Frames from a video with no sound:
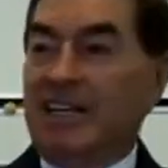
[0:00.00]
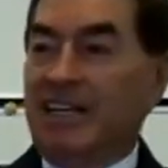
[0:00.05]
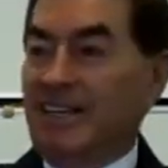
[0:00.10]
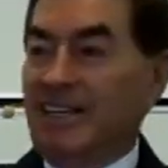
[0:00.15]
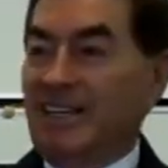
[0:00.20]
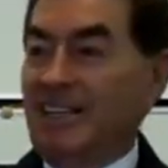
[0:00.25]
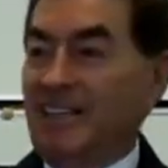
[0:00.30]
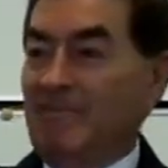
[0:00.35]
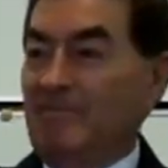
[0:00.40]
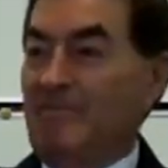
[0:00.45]

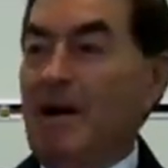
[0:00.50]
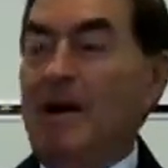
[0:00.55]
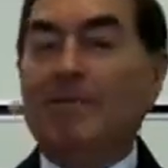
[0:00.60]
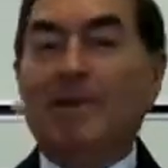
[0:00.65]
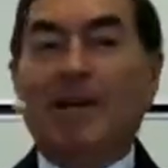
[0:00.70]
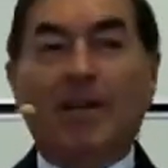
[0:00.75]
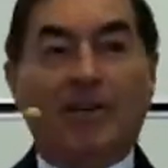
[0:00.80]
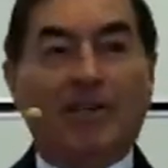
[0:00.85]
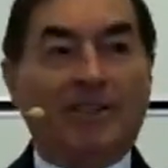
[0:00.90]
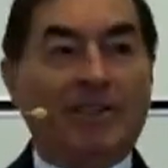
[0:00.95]

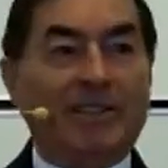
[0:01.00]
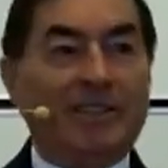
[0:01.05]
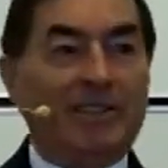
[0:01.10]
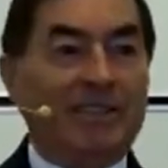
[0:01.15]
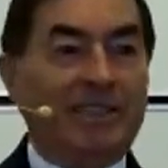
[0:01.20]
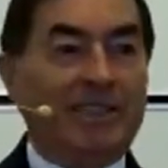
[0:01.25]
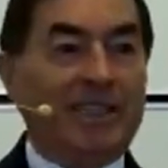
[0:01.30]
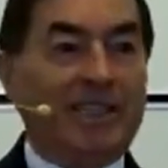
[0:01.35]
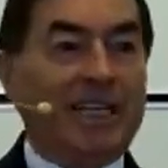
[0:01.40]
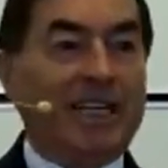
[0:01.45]
Babylon, the
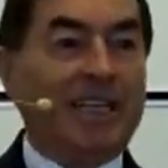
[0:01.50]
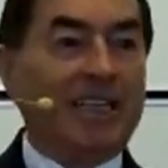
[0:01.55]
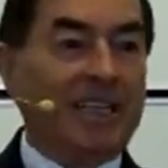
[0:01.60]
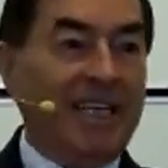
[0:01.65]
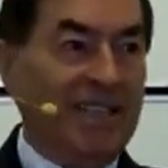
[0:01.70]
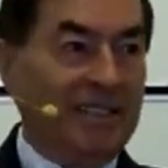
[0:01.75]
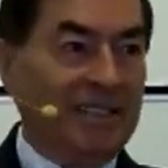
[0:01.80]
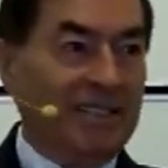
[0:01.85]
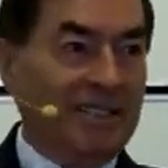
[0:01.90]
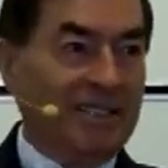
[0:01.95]

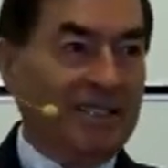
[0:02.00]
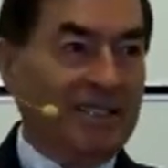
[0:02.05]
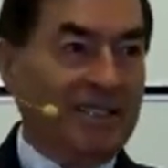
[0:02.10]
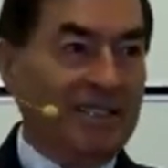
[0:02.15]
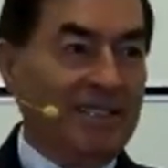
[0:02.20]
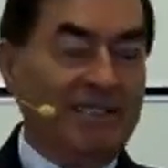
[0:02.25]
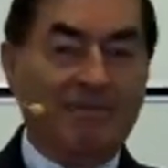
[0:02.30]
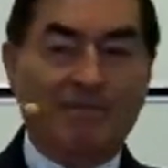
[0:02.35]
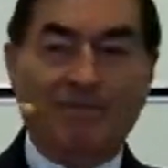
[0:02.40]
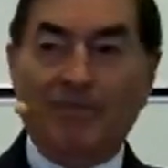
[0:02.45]
Chaldeans,
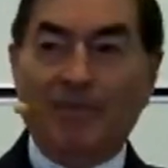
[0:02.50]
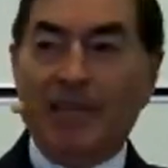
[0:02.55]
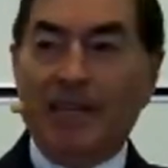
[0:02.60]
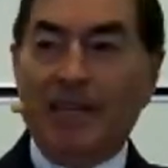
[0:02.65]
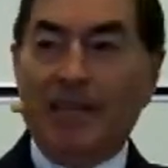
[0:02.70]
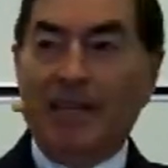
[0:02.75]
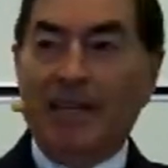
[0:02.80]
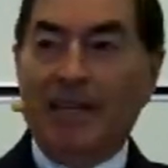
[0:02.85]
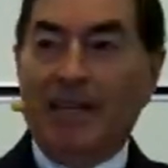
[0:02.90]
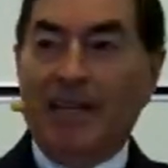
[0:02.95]

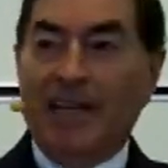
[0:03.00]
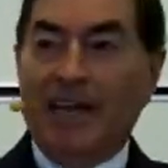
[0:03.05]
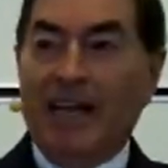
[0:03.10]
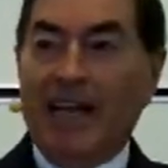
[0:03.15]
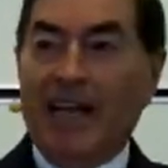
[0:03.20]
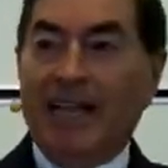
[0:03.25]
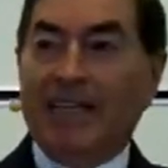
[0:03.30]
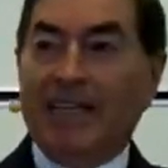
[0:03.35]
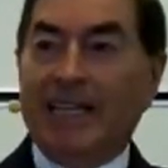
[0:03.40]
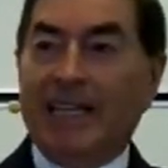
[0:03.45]
and
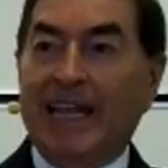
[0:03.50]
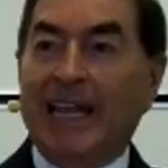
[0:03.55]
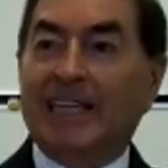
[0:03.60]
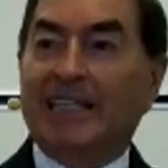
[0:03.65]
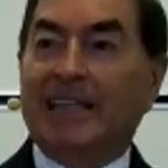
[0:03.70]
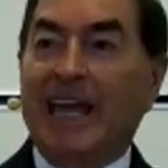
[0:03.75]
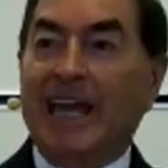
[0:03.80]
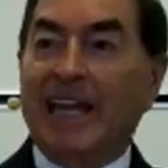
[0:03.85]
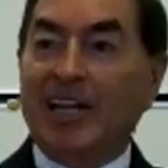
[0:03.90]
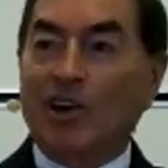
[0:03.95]
they
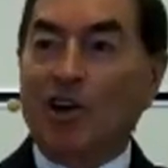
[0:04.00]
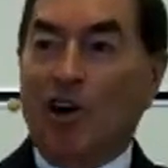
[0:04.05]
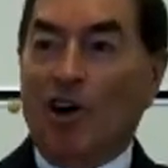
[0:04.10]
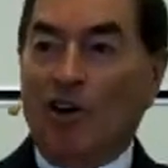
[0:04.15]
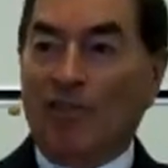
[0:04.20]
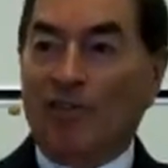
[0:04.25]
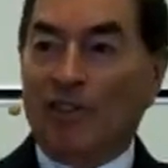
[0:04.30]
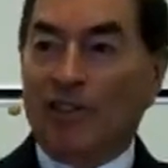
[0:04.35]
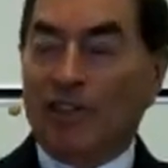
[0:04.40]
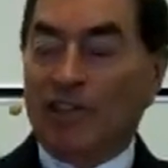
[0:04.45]
take
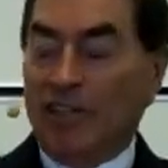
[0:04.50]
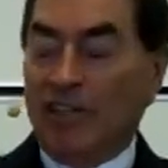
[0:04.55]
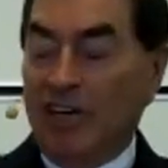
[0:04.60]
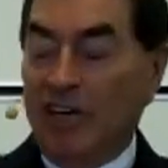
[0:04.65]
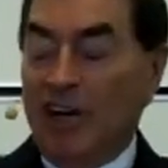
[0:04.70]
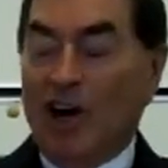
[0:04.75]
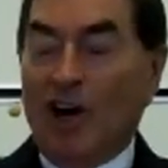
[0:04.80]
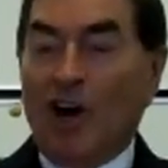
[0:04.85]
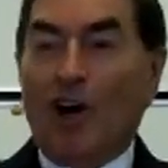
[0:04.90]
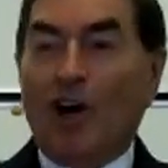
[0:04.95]
over
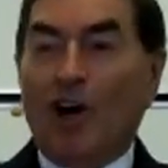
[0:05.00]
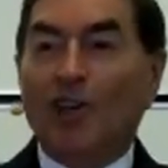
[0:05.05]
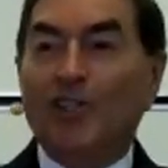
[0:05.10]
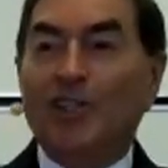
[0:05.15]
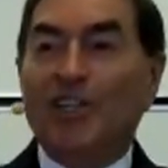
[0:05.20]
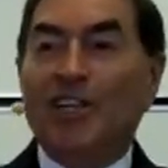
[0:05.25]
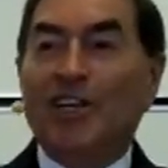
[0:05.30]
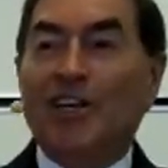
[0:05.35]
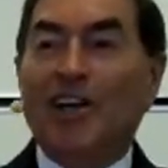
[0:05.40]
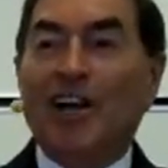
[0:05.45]

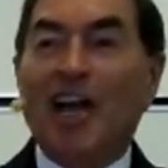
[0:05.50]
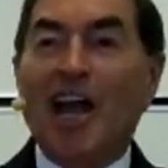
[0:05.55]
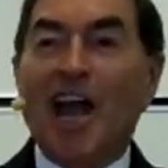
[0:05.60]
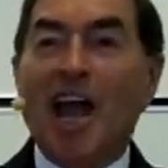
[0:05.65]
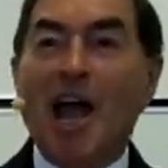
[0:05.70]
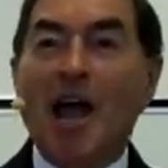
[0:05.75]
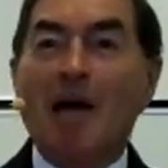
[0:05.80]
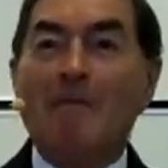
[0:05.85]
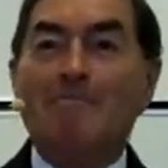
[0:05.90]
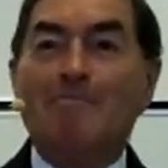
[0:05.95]
under a
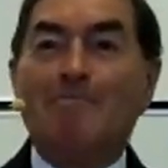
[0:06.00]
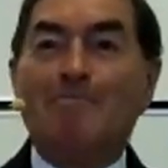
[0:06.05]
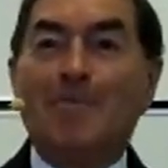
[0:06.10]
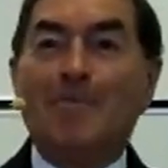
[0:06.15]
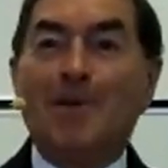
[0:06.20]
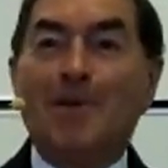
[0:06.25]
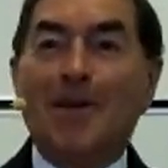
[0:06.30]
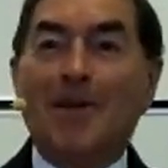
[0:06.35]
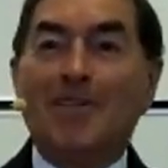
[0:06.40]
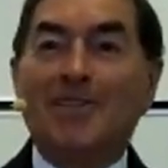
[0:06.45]

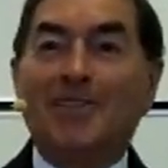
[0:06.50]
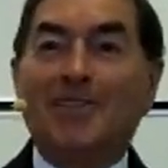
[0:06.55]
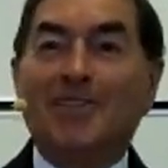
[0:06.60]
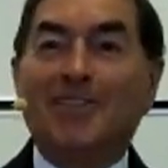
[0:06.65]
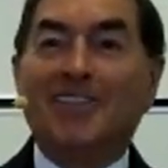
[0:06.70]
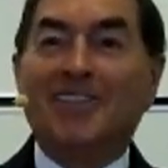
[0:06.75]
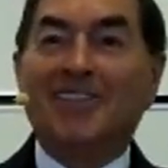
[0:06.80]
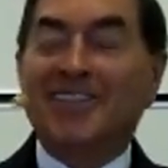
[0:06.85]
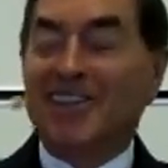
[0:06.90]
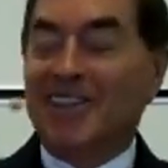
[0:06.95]
person
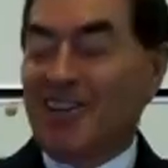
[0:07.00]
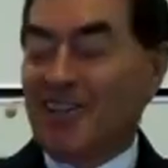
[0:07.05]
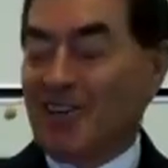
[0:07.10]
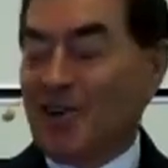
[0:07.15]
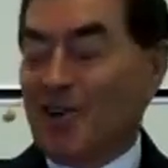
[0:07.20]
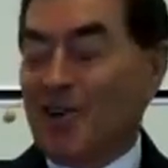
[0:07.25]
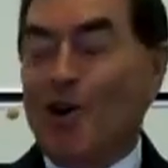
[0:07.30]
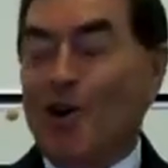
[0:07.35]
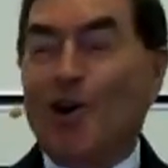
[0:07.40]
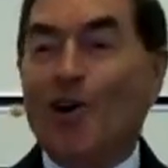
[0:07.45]

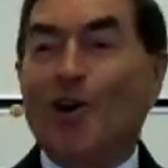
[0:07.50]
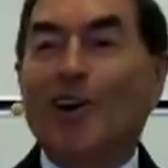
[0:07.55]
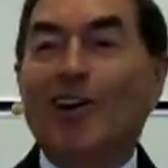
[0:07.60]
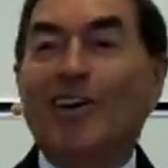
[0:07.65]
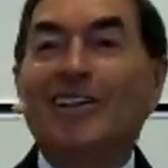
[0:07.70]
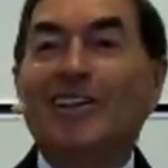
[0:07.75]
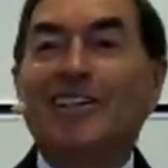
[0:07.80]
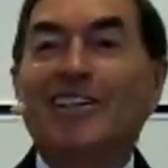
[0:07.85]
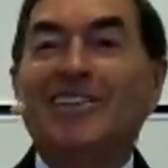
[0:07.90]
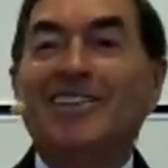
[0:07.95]
called
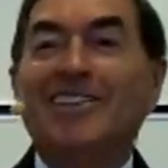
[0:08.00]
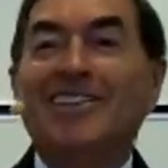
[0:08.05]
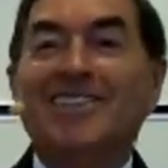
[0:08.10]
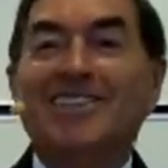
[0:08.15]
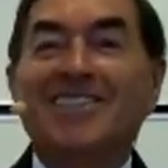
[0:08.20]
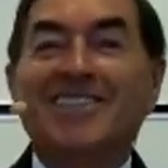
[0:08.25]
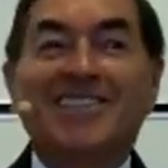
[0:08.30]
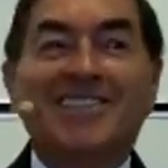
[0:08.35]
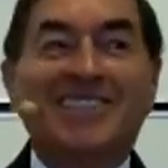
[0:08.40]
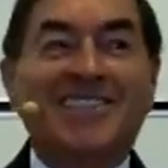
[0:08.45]

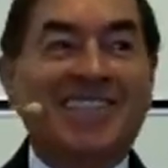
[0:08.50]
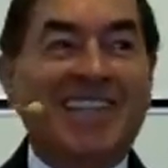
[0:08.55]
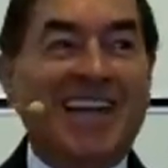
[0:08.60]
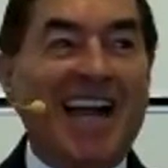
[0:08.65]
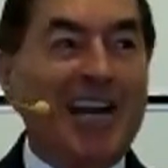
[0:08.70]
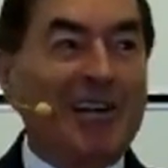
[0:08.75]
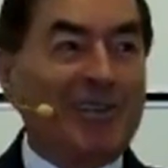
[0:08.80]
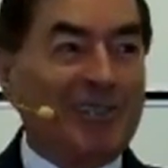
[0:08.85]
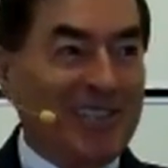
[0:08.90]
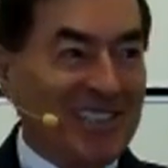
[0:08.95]

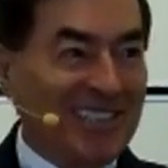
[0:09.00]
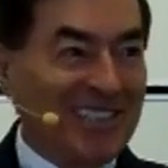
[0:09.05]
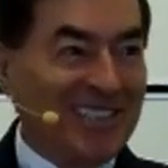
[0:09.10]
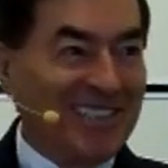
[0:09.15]
Cyrus.